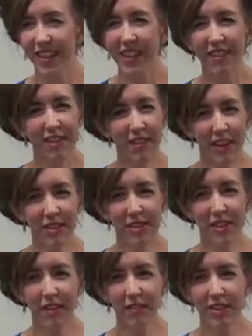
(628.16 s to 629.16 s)
Have you ever had
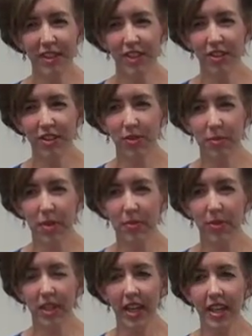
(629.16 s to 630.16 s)
those conversations with
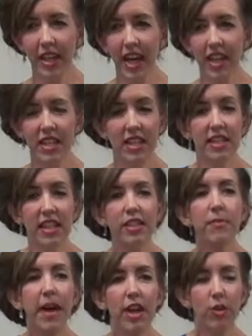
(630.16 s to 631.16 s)
people like that? And it
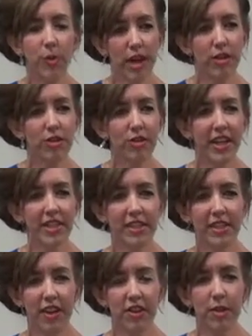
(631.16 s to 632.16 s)
doesn't matter what you're trying to
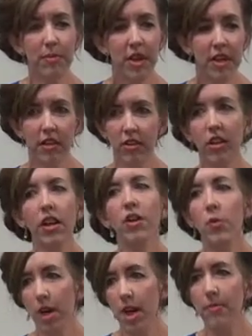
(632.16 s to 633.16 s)
tell them, they're going
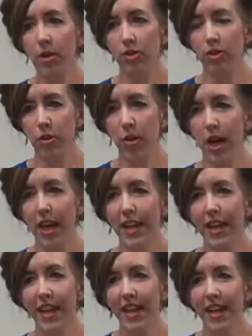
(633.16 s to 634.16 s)
to one up your story.
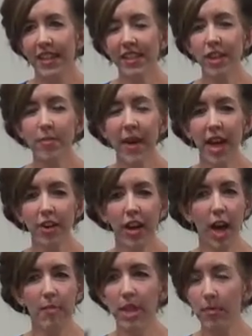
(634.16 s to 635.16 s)
It doesn't matter
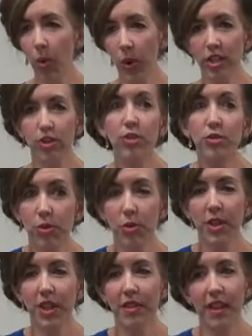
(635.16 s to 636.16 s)
how many points you
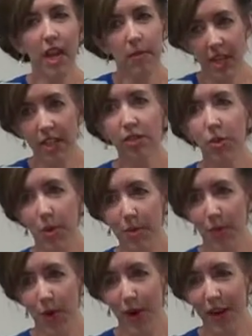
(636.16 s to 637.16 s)
scored in the game, they
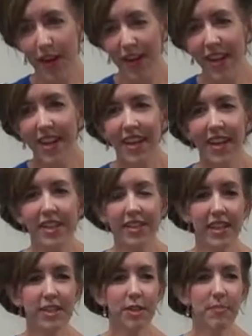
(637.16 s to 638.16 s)
scored more. It
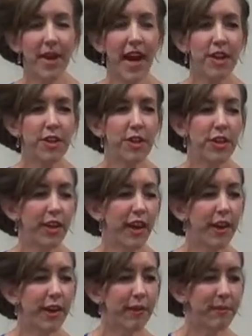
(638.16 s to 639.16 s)
doesn't matter,
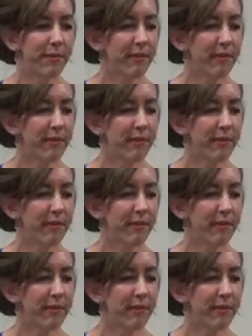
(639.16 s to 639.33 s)
how